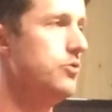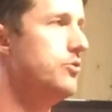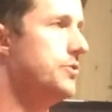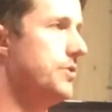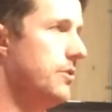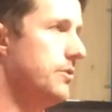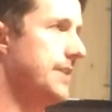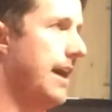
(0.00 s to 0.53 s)
All right,
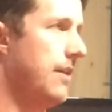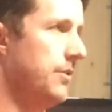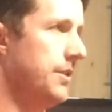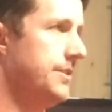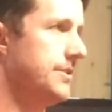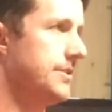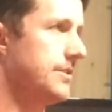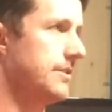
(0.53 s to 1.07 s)
let's use
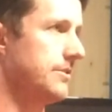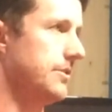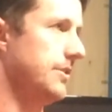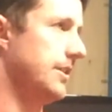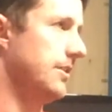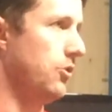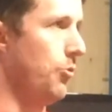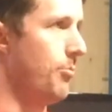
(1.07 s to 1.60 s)
those
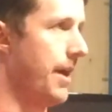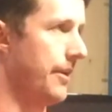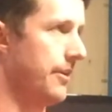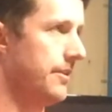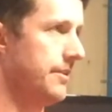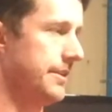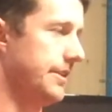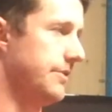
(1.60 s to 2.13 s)
outlets until
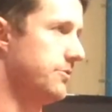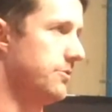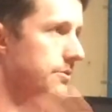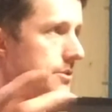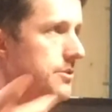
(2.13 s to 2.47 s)
you get a little better,